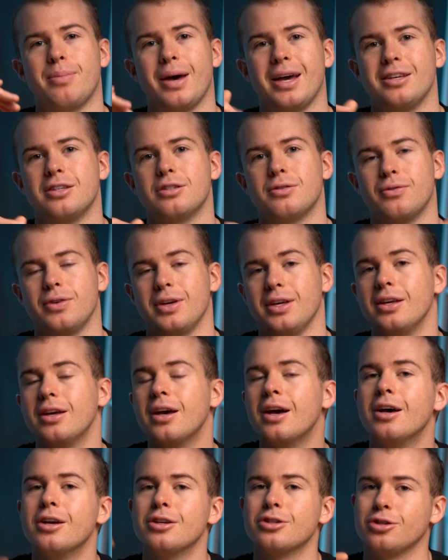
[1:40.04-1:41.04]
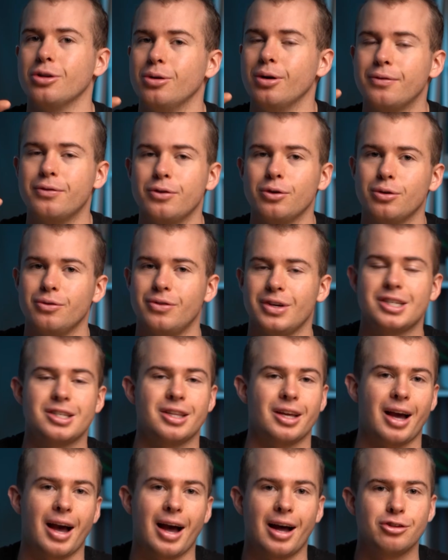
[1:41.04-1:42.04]
base fee, so if you're
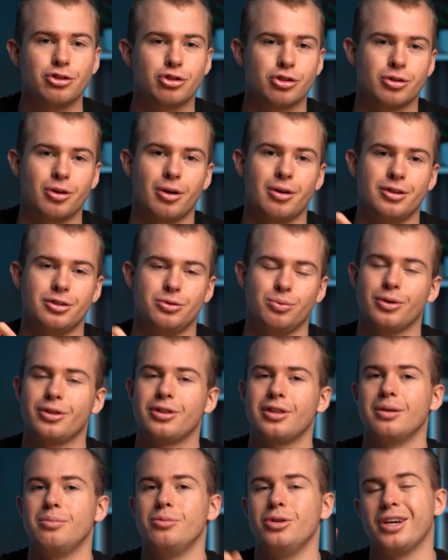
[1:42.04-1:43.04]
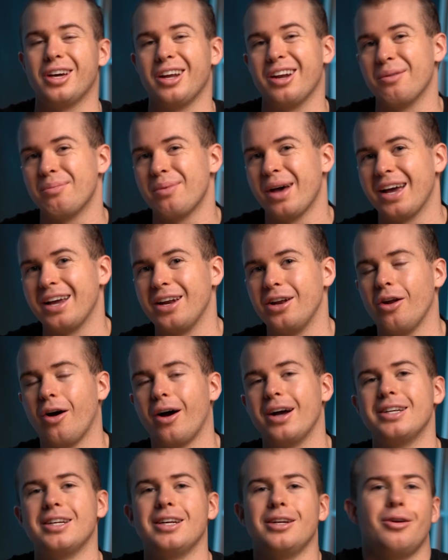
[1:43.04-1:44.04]
investing $100 with them, you're going to pay
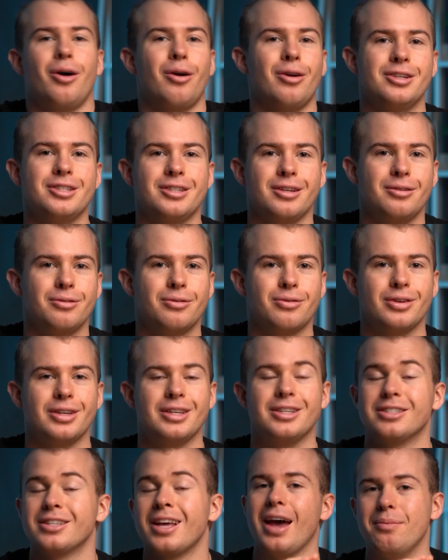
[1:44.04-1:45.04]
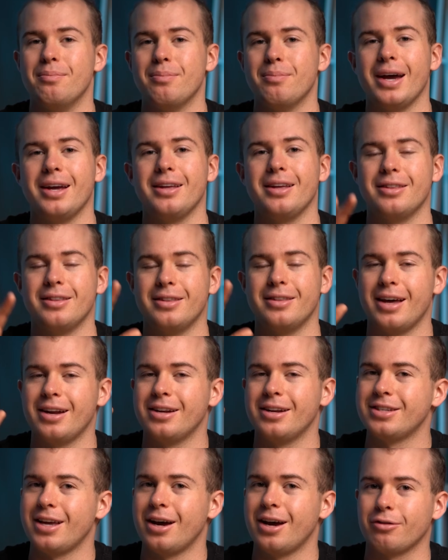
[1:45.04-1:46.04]
$90 in fees, and mate, that
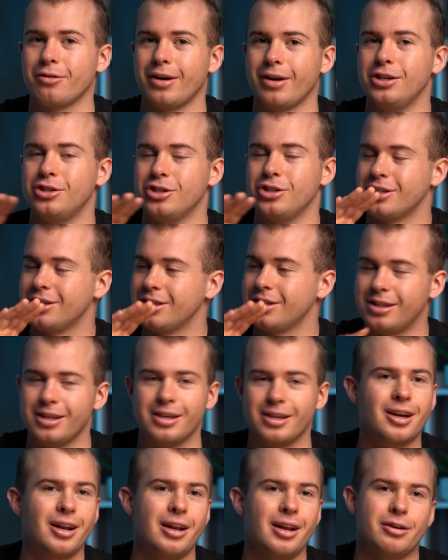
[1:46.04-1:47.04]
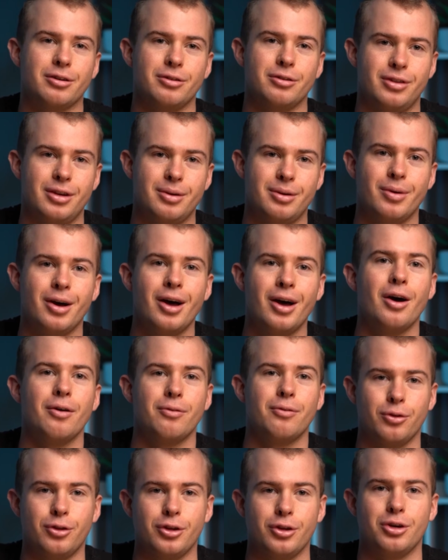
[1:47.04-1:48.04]
is outrageous. Steer clear of them
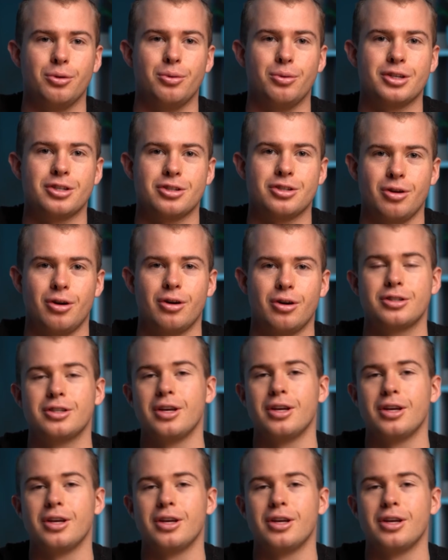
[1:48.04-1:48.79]
for the US stocks.